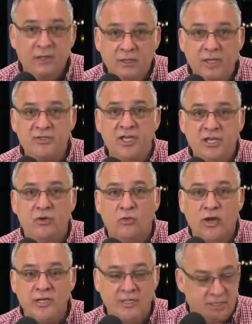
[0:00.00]
it's a
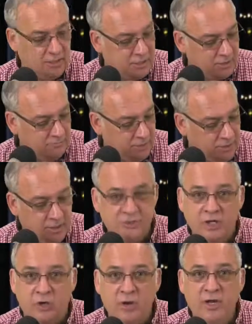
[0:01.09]
great
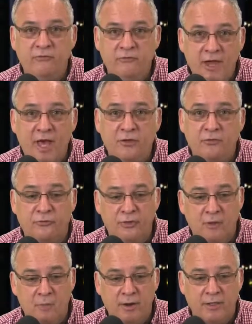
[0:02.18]
value for the
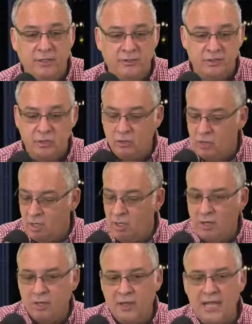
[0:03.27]
money. So
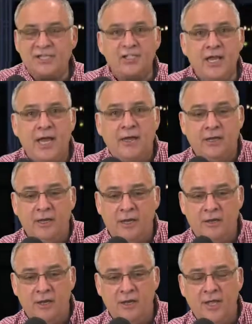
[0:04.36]
that's that,
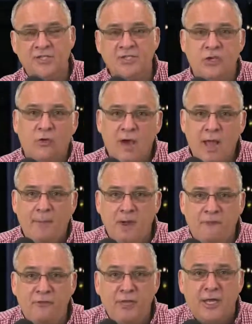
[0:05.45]
and that's going to wrap it
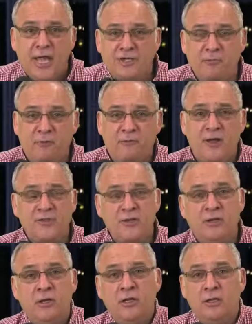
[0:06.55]
up for the Gadget
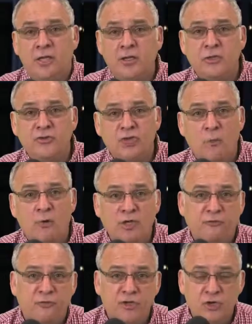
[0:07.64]
Professor. Thank you so much
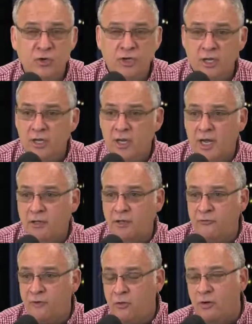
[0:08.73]
for tuning in. I look
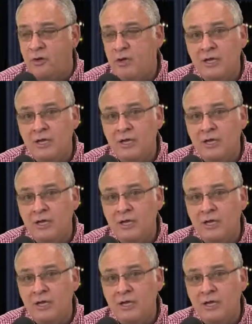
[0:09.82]
forward